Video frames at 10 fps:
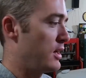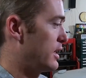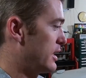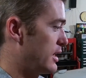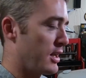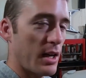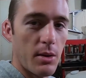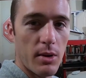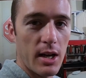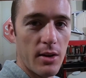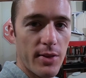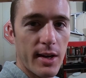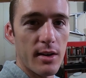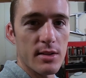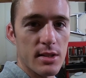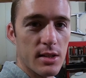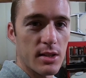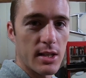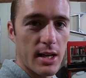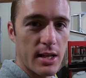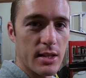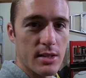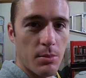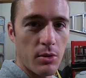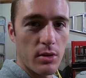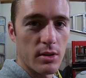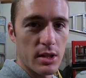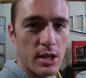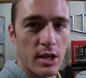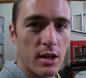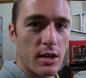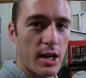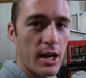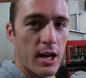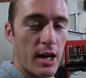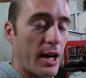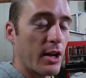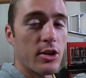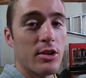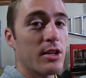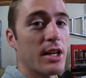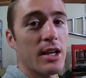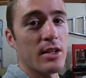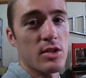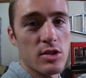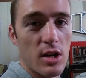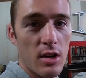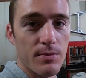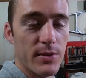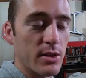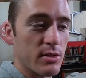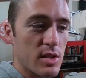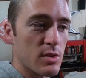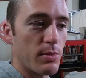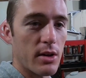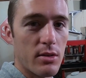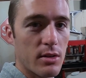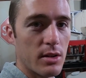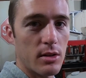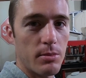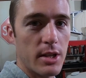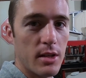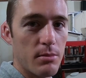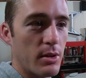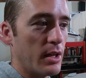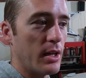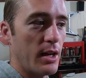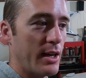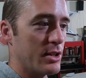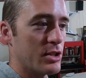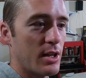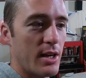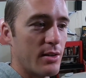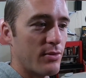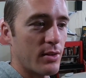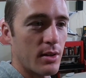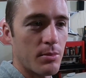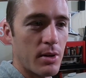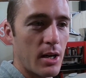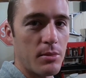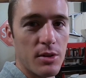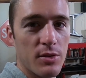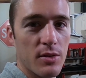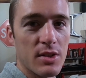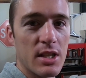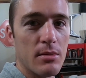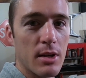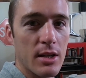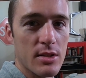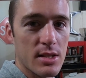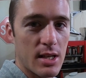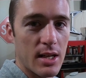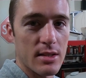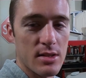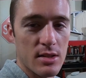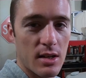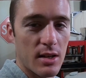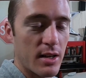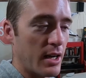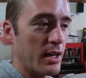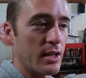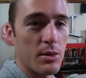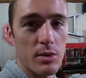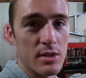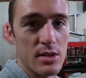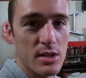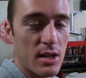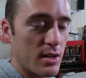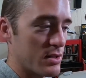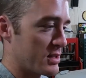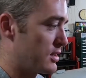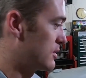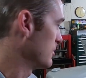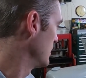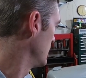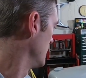and I went out there to get it to pull it in here and I couldn't get it to start. It would sputter a little bit, but I tried for probably 15 minutes to get it to start and it wouldn't start. So